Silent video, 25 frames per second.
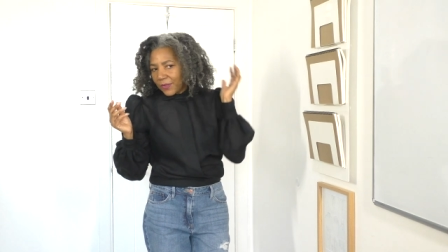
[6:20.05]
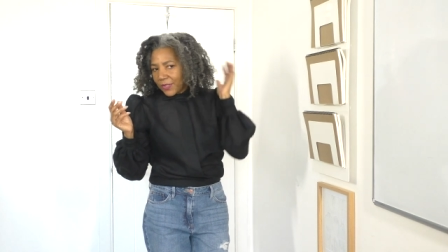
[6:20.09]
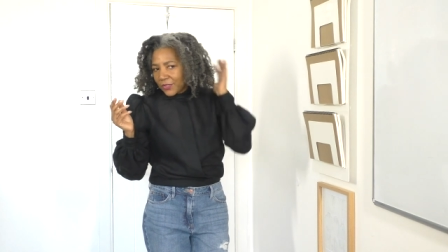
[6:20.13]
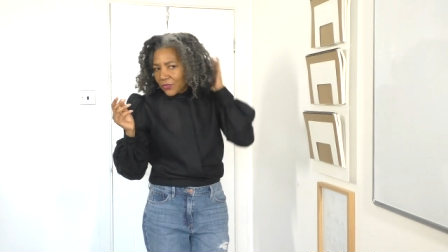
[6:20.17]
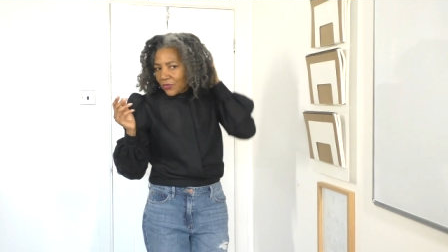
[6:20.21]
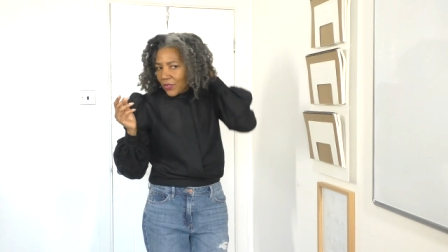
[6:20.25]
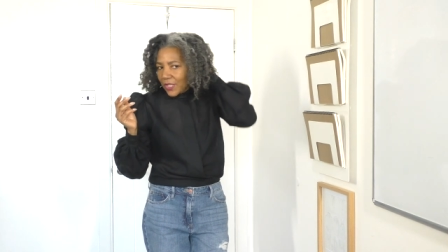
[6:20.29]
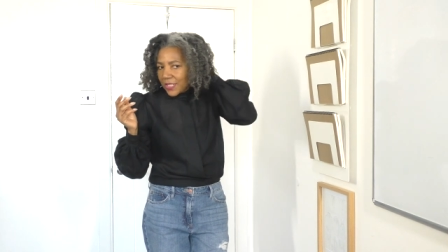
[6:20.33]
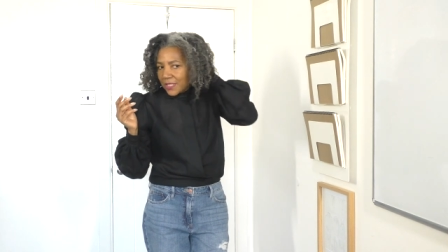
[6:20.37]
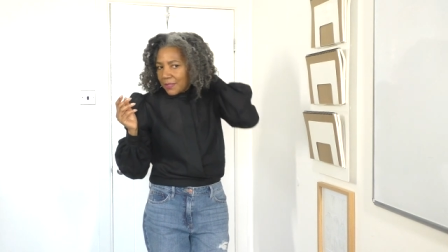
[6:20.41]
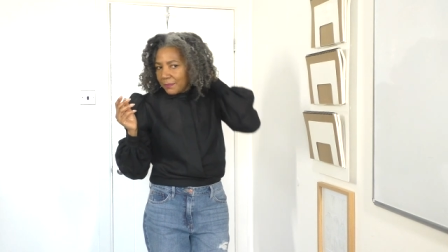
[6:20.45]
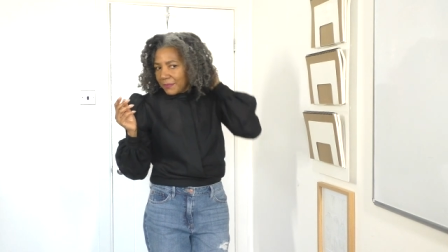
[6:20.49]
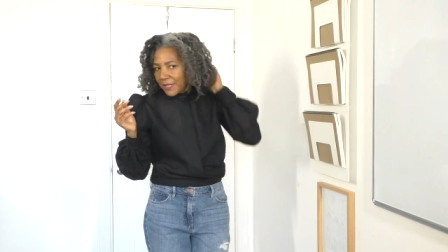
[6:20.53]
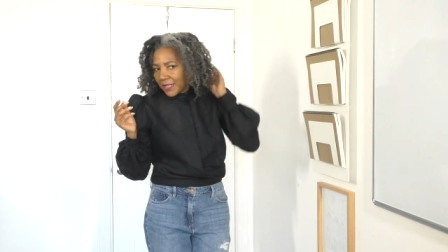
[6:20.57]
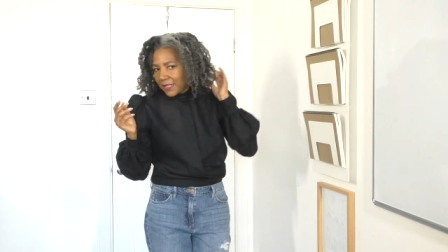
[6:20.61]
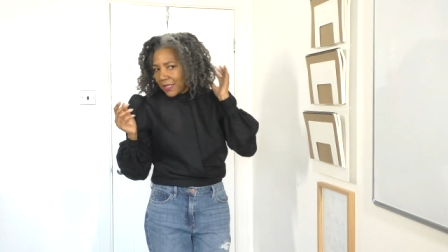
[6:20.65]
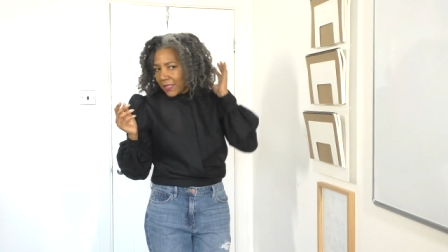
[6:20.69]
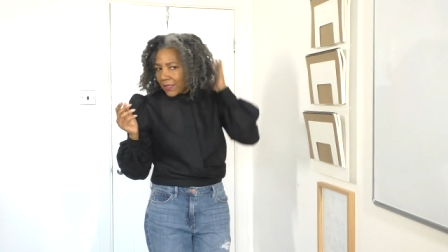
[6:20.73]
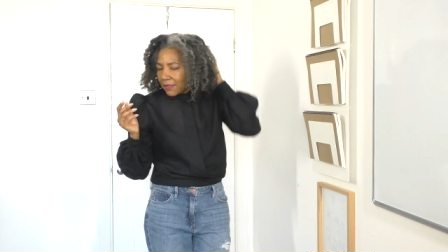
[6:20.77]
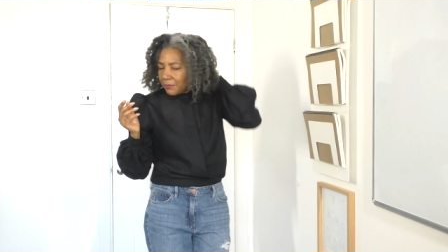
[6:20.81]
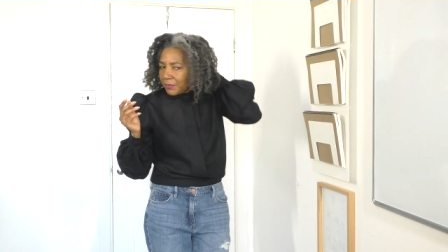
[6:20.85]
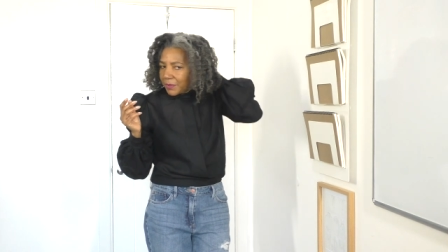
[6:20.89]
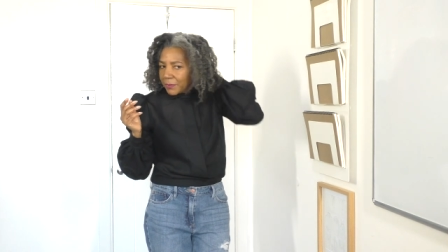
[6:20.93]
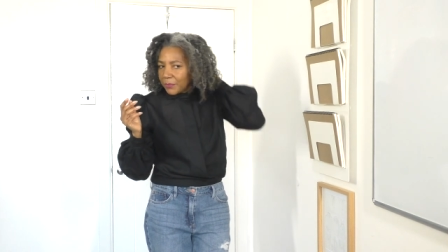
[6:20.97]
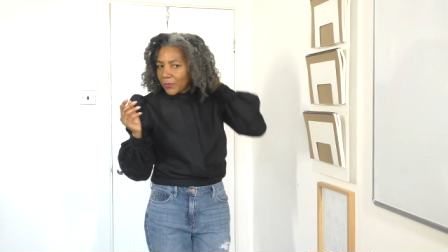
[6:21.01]
I was trying to make it a
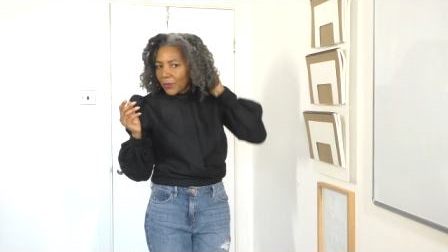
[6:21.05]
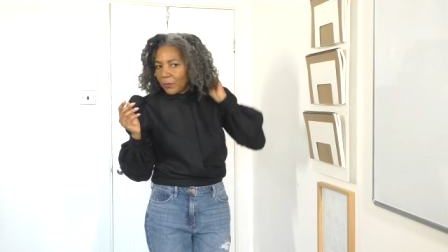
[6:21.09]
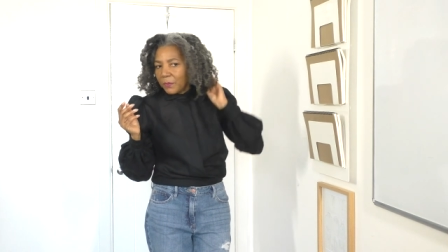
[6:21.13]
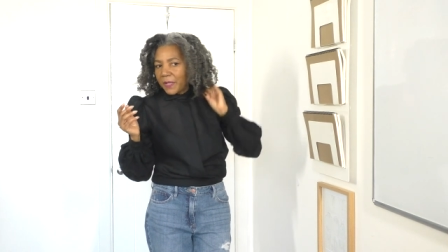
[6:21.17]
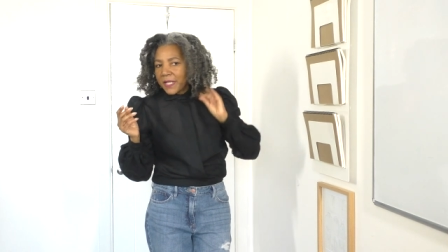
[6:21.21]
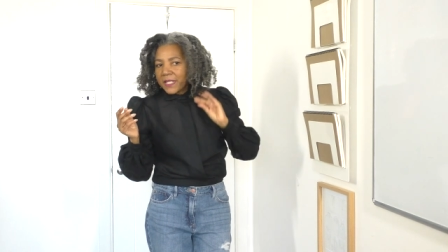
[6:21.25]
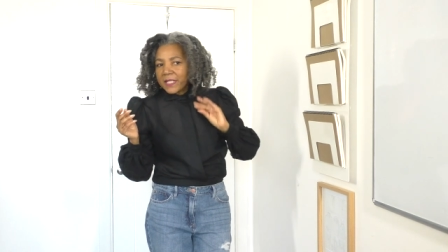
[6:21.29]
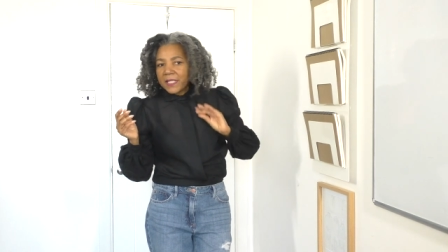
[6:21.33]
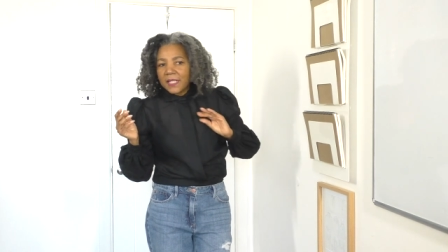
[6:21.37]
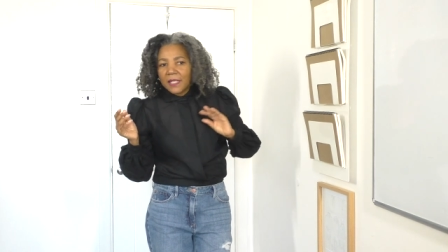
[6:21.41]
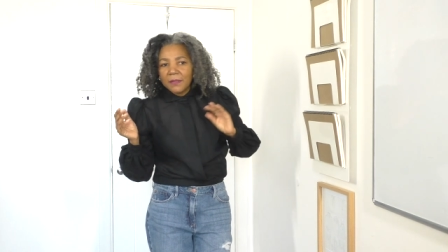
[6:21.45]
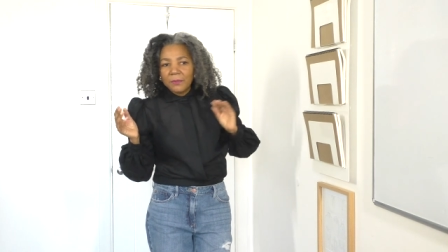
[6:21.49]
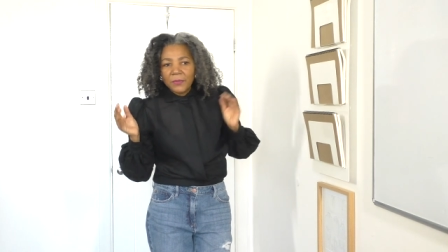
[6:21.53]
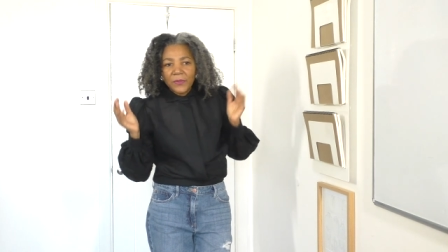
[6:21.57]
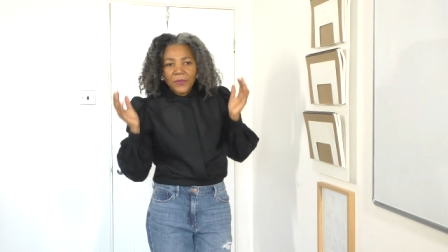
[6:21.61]
little bit more messier,